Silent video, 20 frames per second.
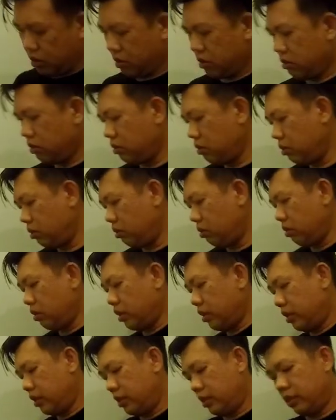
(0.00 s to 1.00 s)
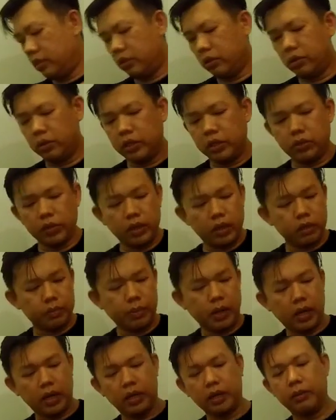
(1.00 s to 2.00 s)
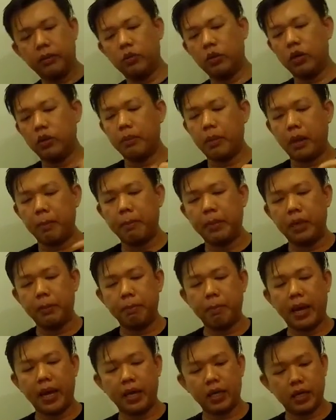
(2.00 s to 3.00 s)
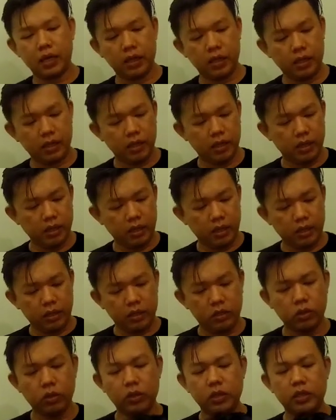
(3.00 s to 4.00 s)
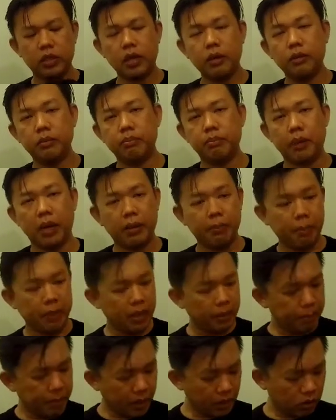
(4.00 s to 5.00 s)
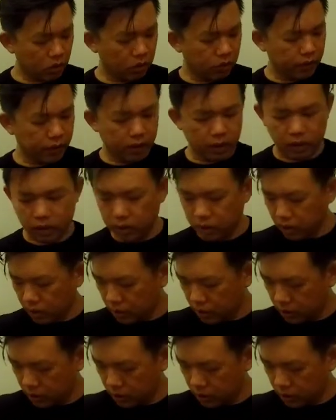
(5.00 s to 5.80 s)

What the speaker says: Oh, so this one is one of my main bag. So inside my main bag over here,